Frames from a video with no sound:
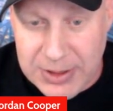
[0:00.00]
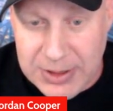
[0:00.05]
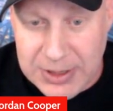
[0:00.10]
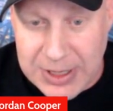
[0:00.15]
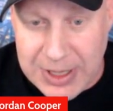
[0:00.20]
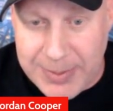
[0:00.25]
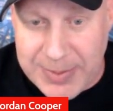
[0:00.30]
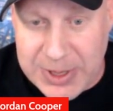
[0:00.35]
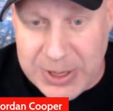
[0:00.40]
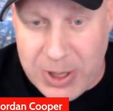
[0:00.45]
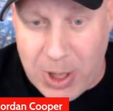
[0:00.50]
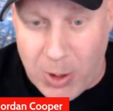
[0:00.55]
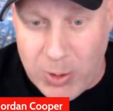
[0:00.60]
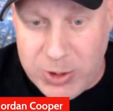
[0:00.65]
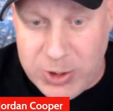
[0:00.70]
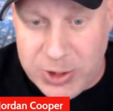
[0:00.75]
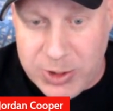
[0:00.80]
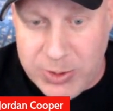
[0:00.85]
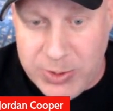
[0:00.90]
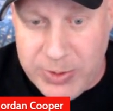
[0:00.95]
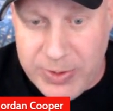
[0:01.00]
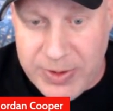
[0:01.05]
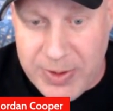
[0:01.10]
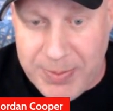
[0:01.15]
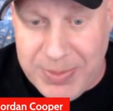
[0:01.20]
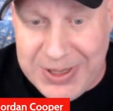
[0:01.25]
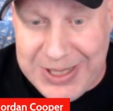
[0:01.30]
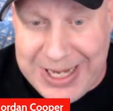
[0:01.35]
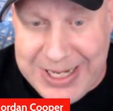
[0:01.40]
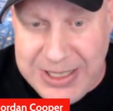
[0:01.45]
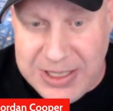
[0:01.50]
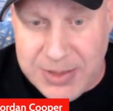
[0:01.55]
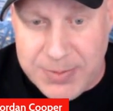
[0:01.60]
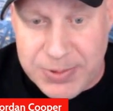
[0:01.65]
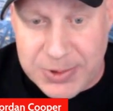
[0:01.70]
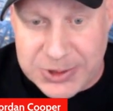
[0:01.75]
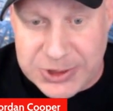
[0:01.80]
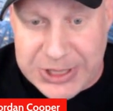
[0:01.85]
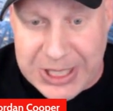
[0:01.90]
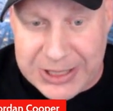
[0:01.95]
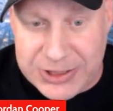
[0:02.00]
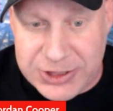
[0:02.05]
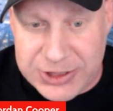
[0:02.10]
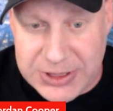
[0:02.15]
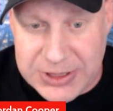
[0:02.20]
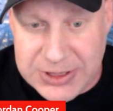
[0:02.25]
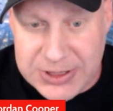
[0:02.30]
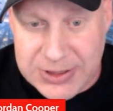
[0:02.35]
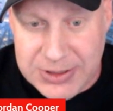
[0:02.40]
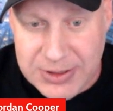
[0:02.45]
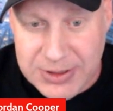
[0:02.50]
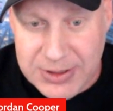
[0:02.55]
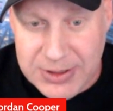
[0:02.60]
I'm going to go to the blended projections.